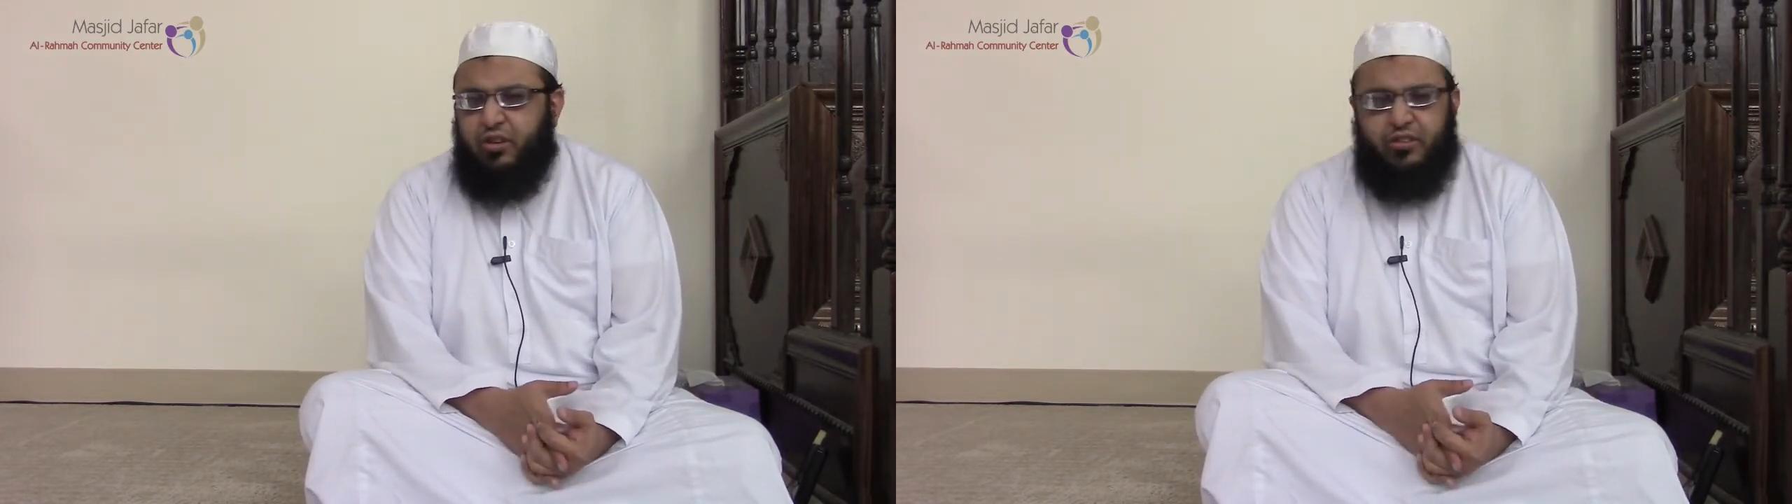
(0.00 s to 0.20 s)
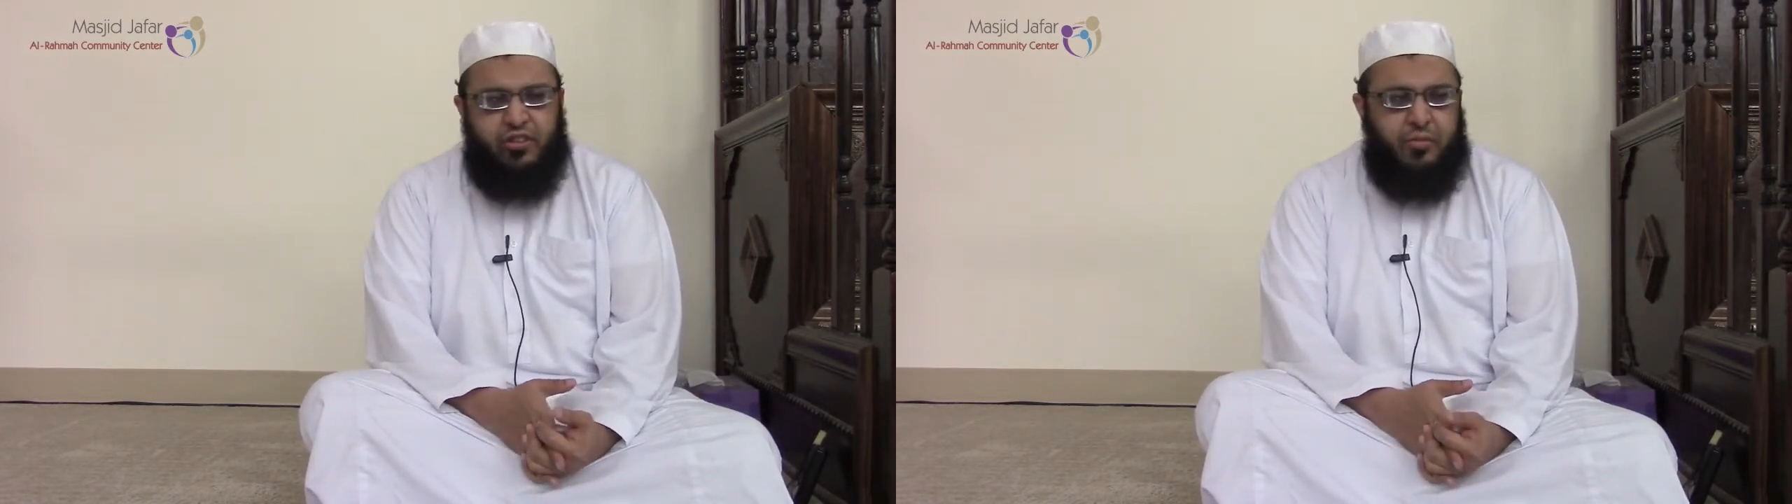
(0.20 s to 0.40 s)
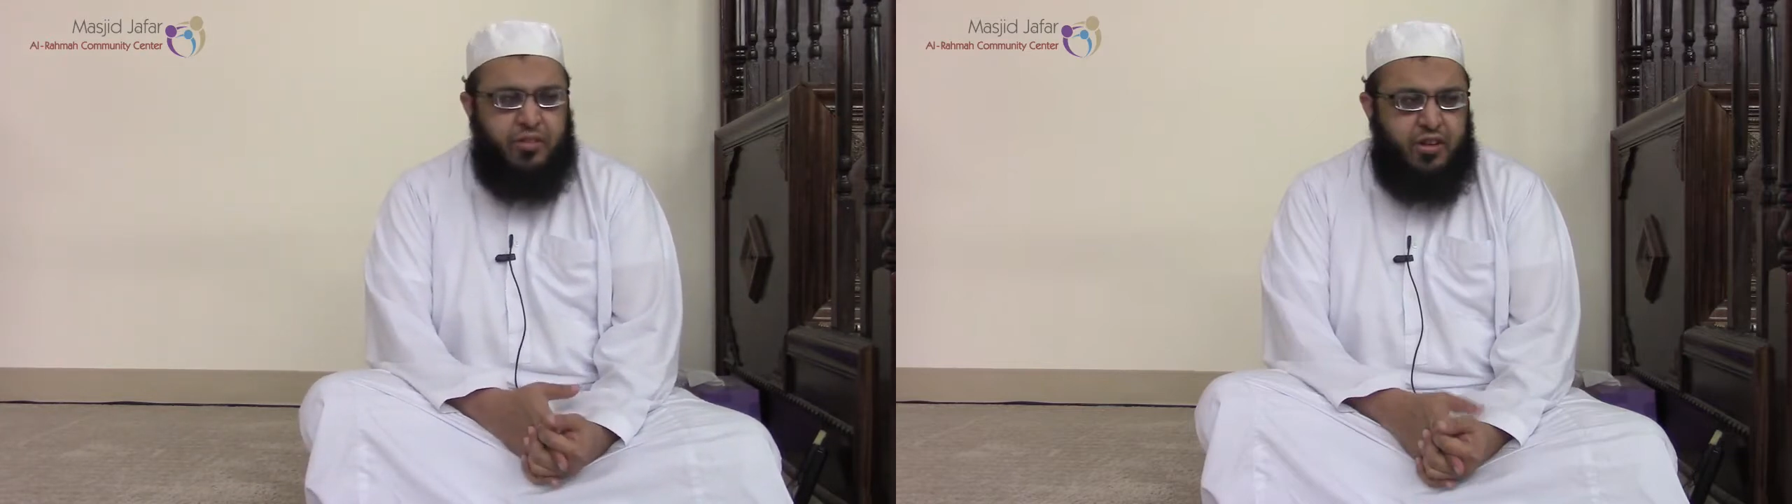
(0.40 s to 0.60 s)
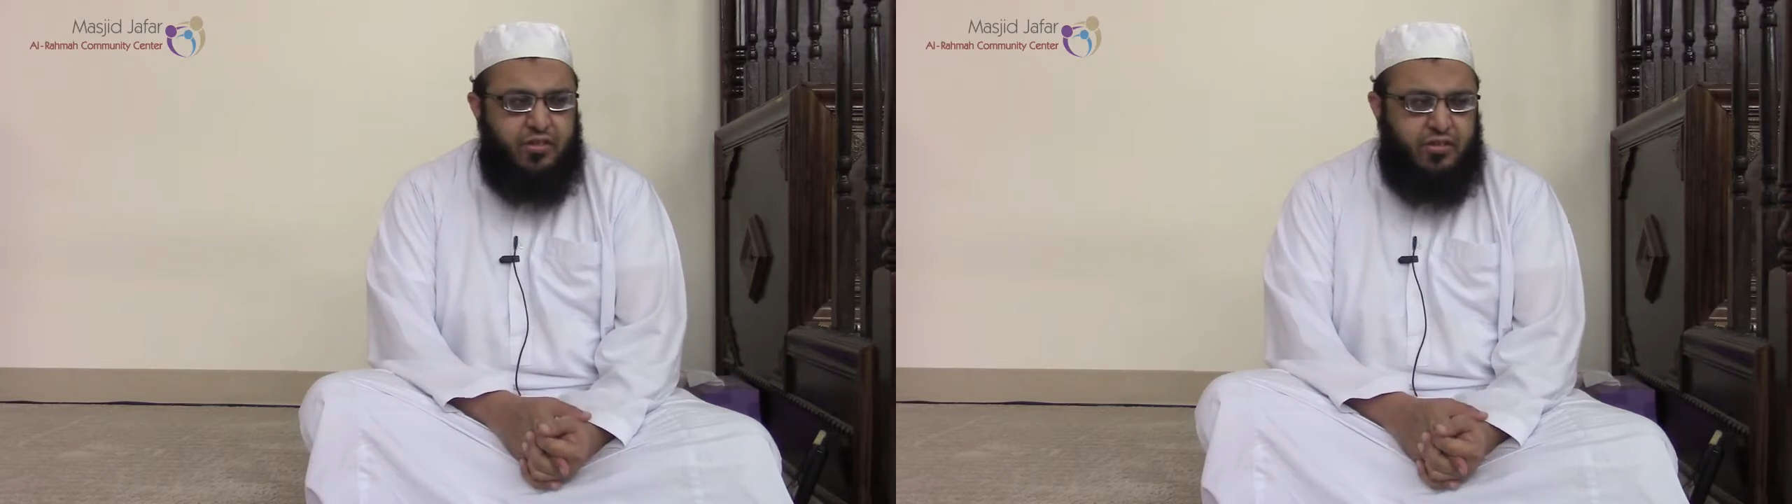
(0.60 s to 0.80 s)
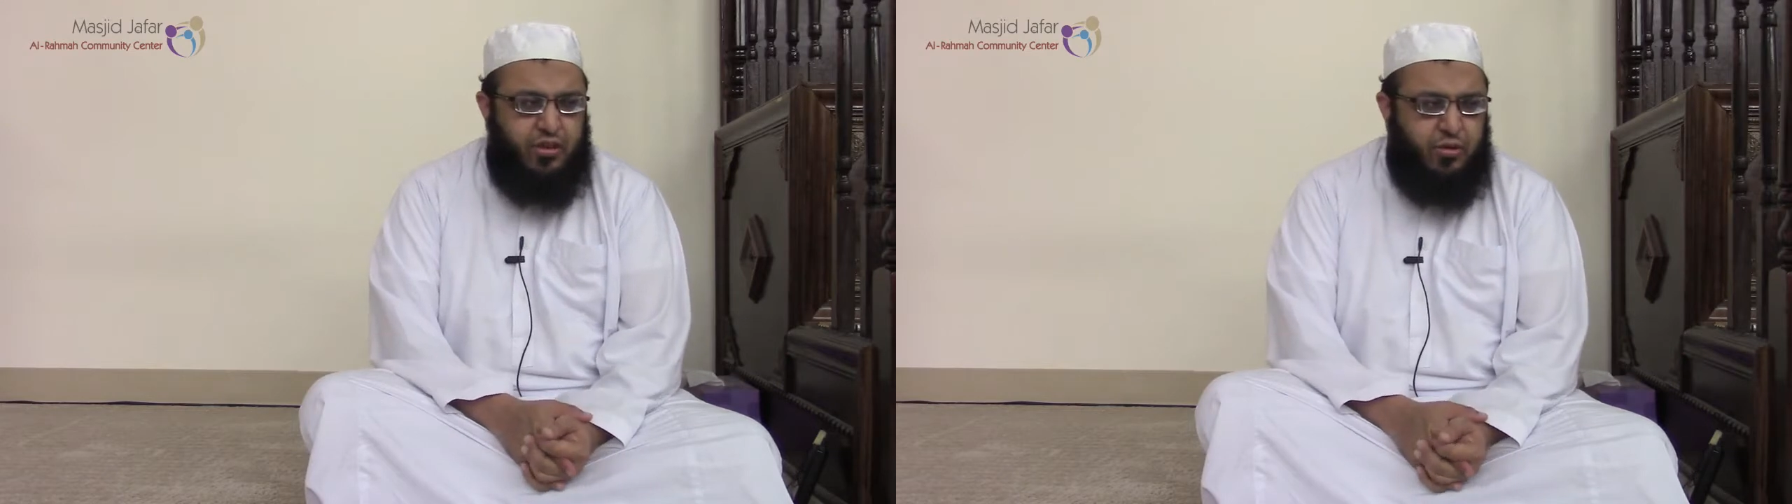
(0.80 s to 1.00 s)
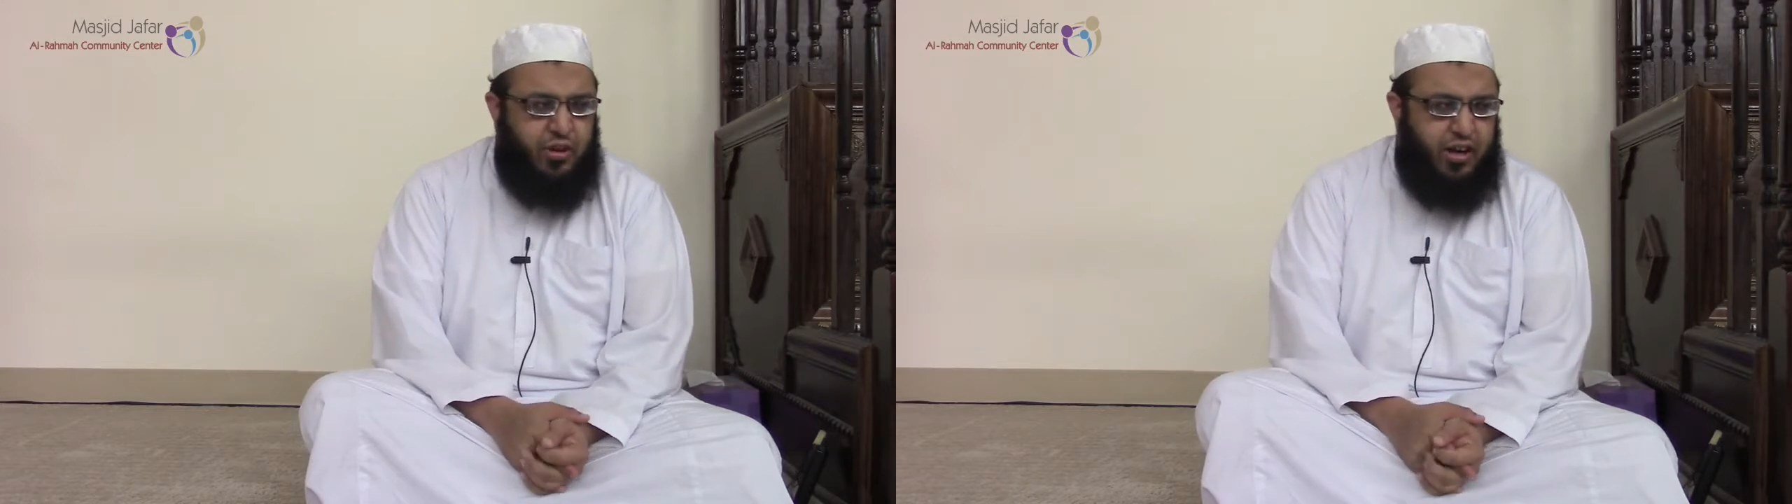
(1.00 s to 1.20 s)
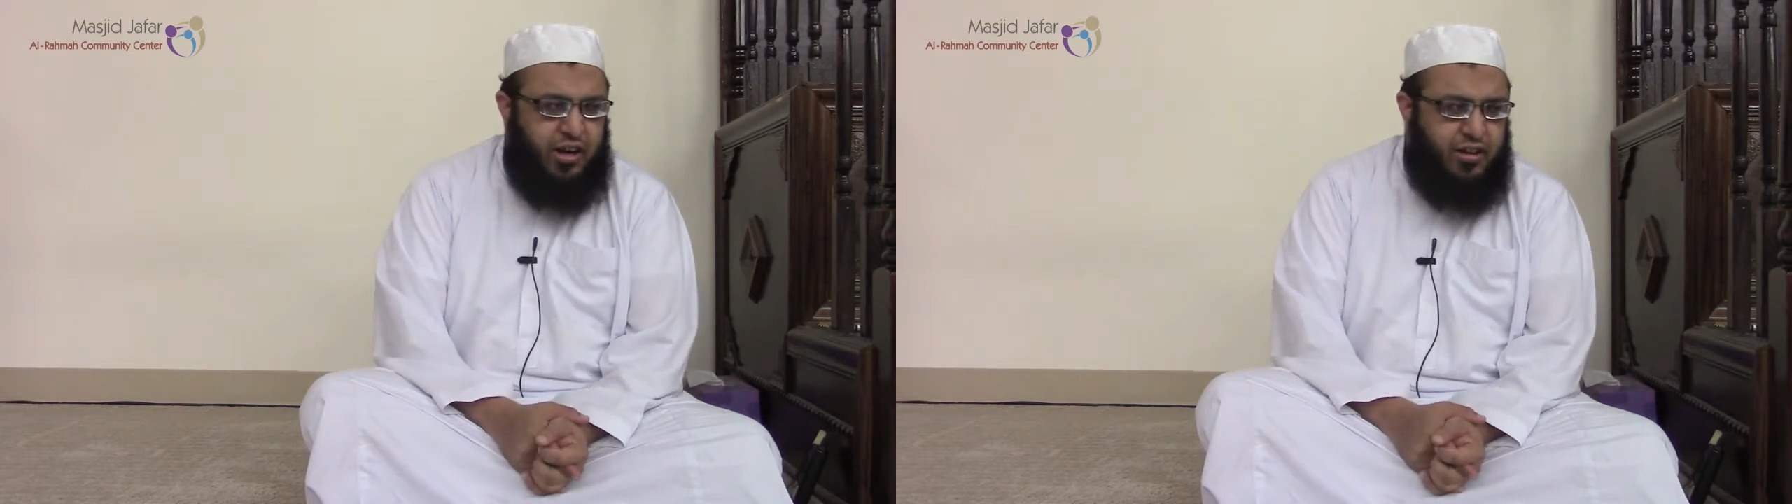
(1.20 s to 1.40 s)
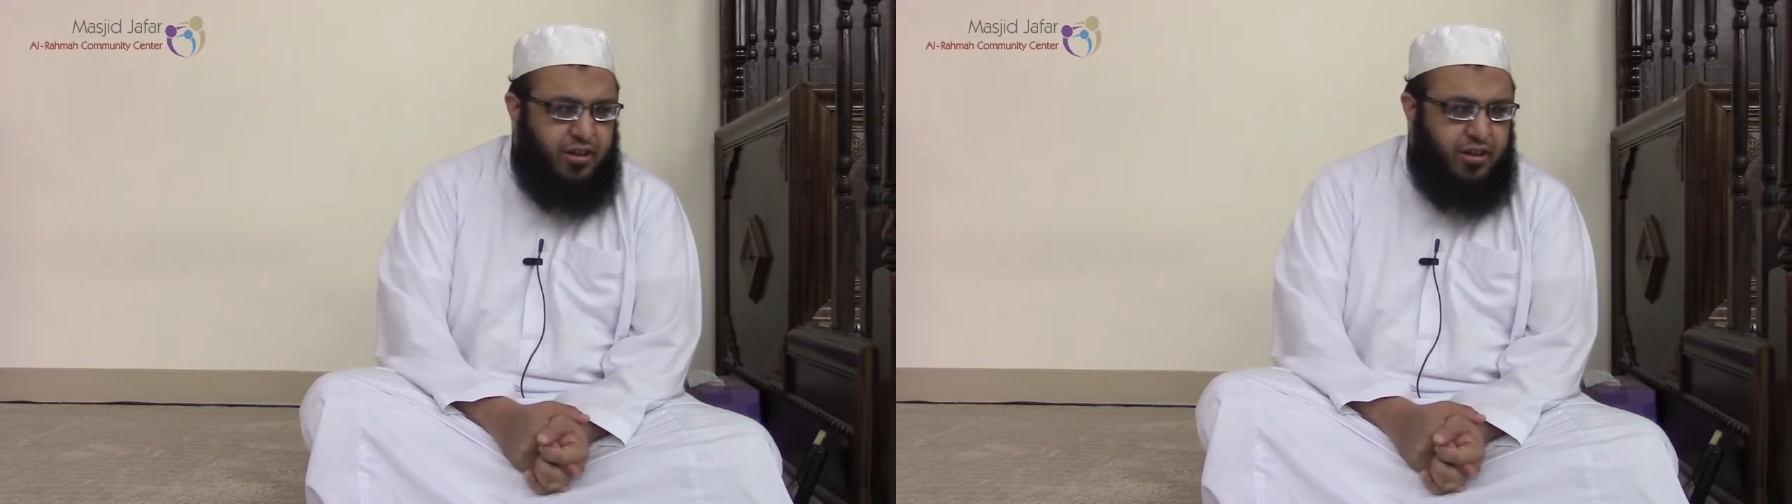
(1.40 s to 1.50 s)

accept this Torah.